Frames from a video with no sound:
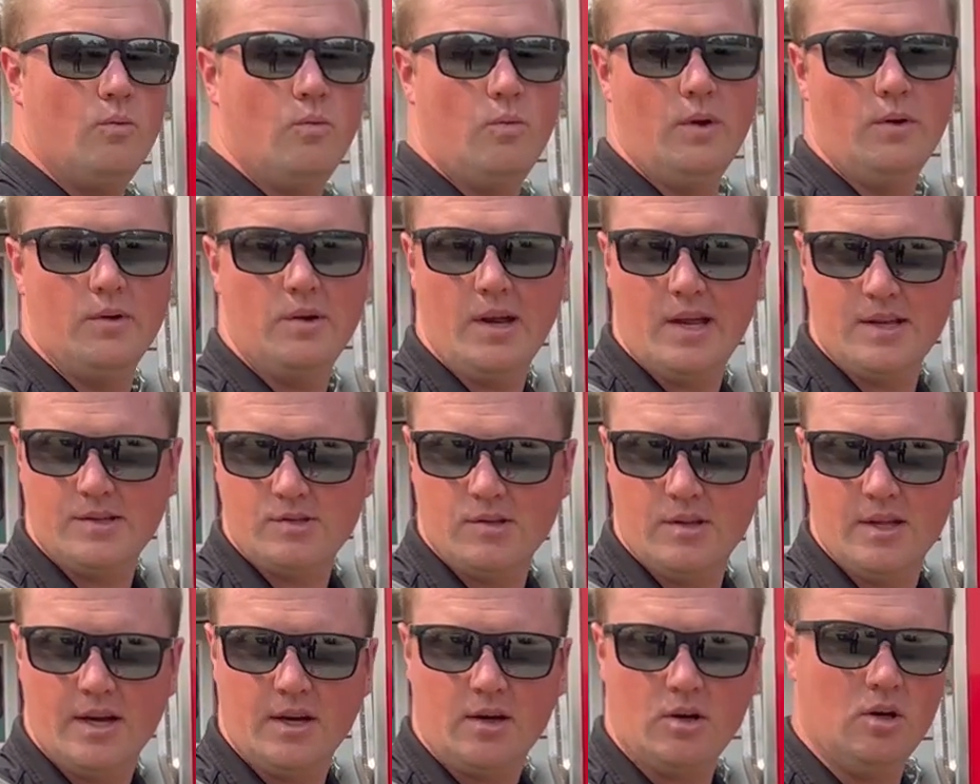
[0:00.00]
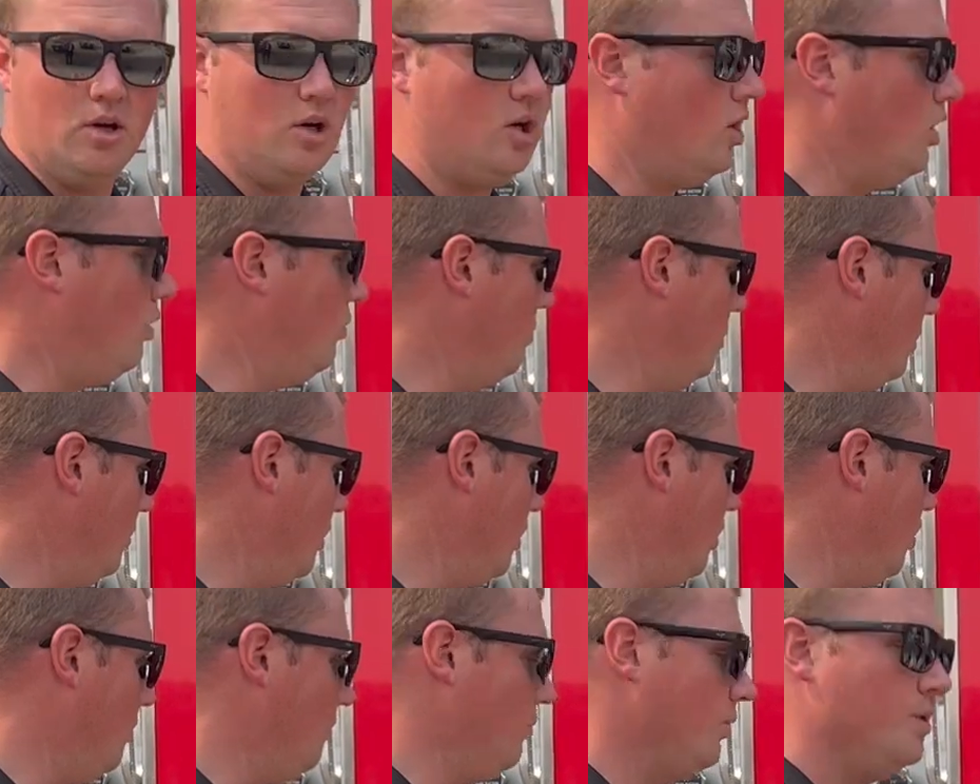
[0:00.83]
we answer that call, we'll
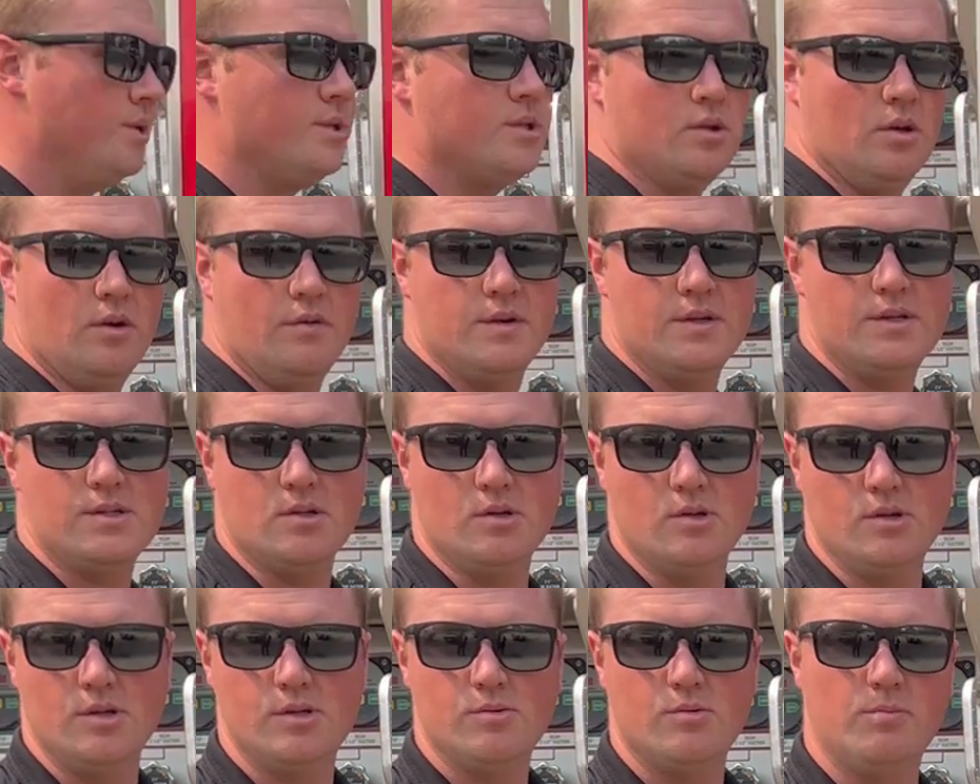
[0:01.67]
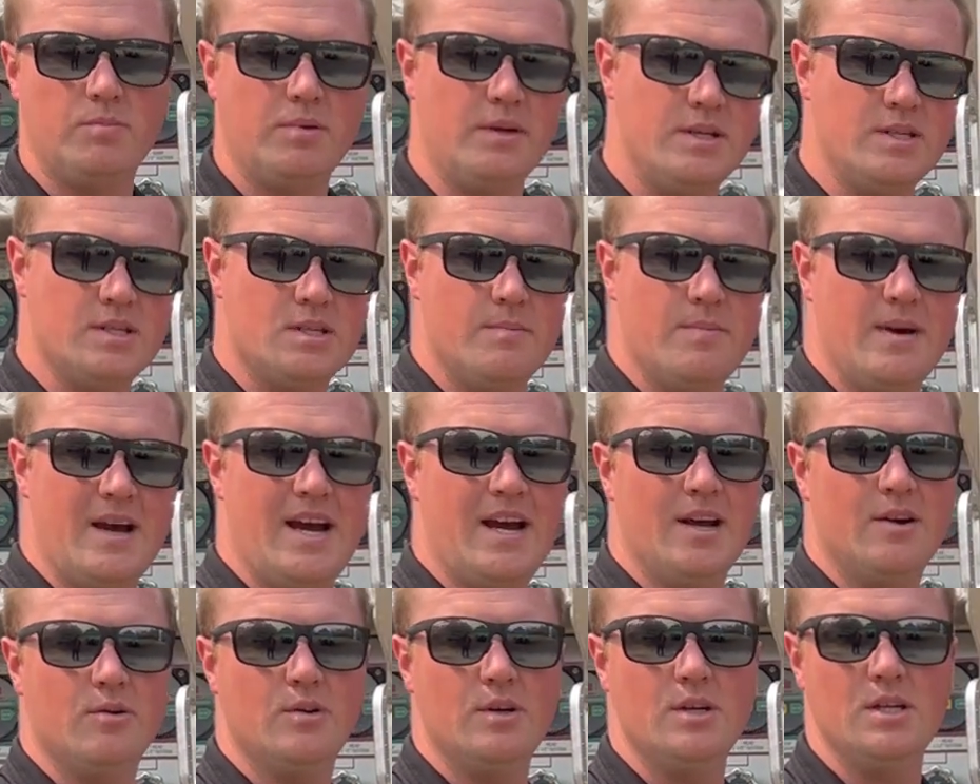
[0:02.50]
go and we'll service those, replace the
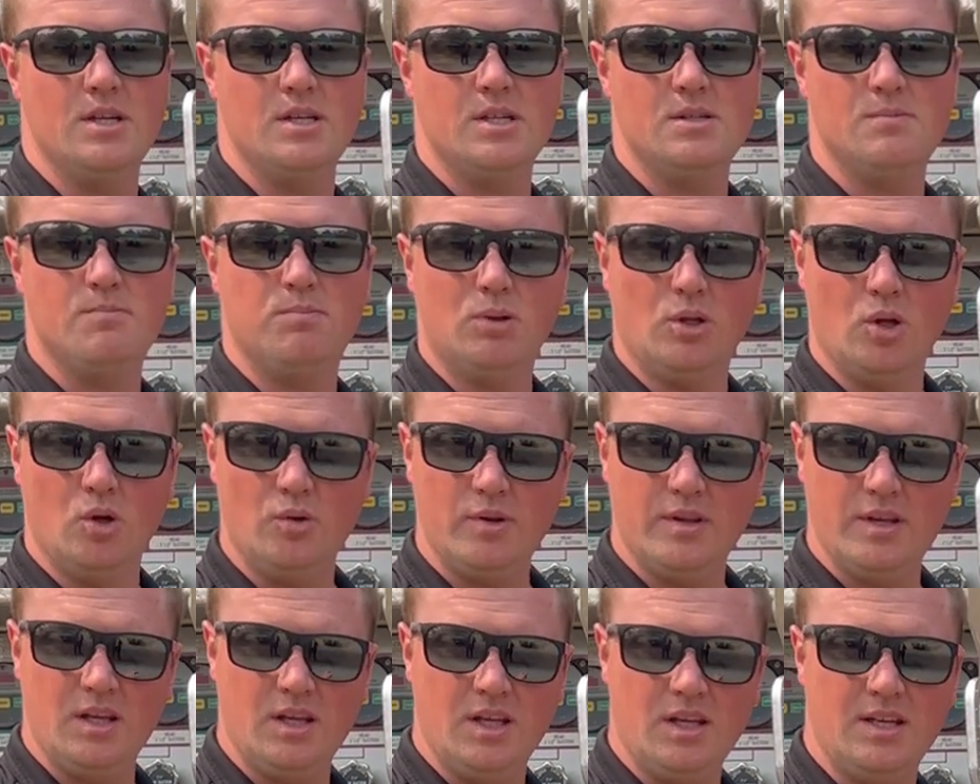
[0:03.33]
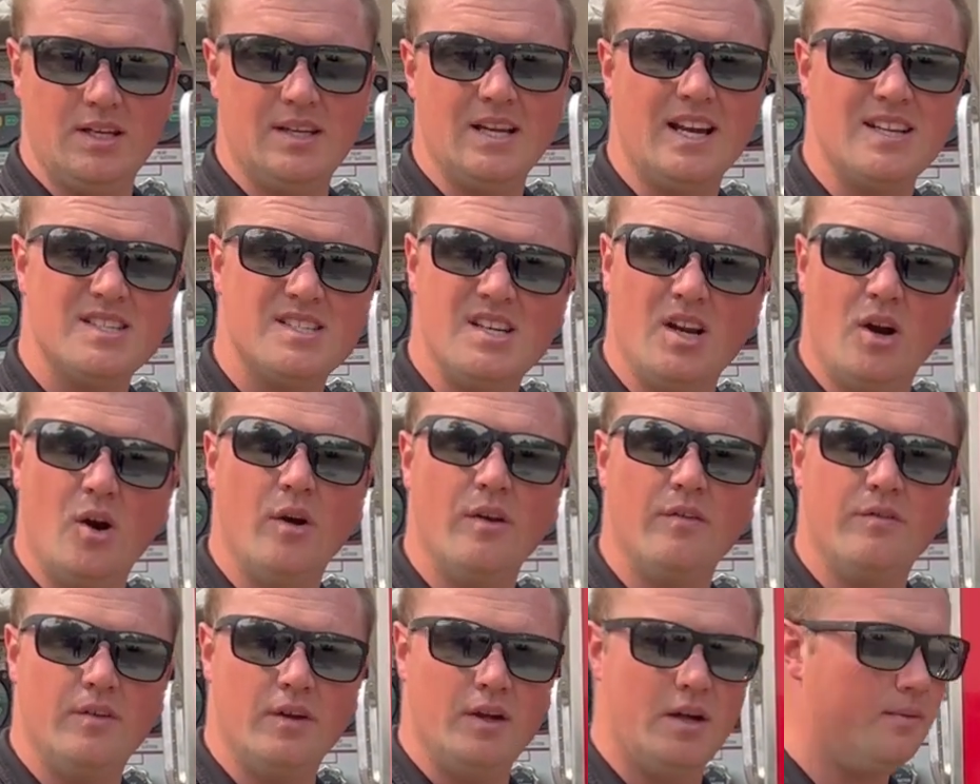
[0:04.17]
batteries, blow the dust out
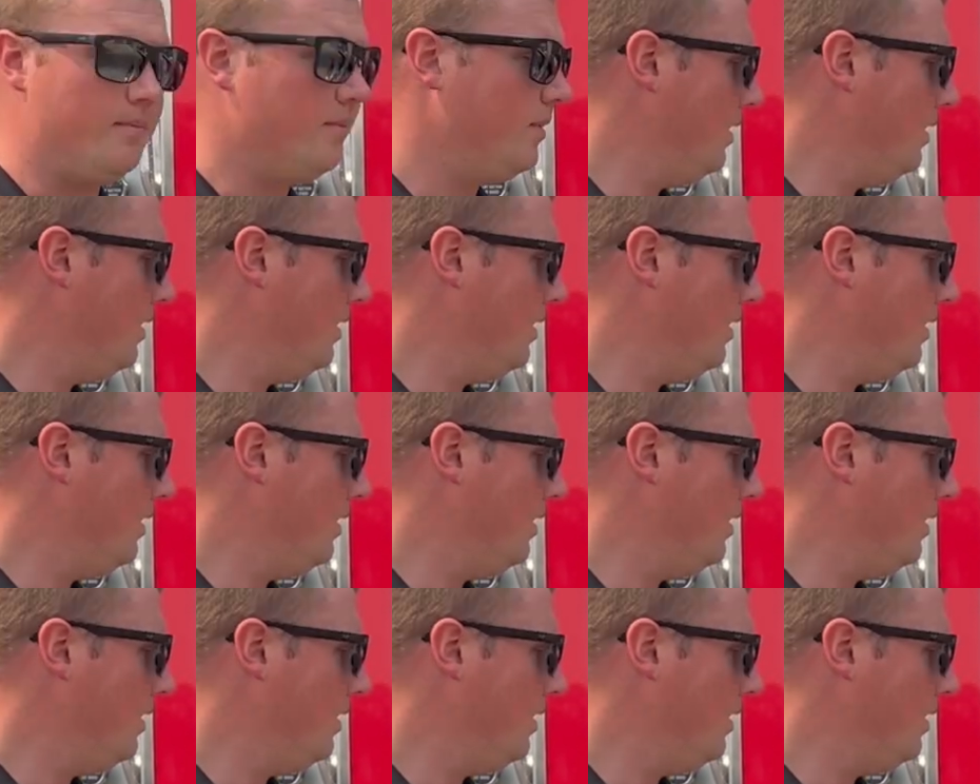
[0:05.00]
of them.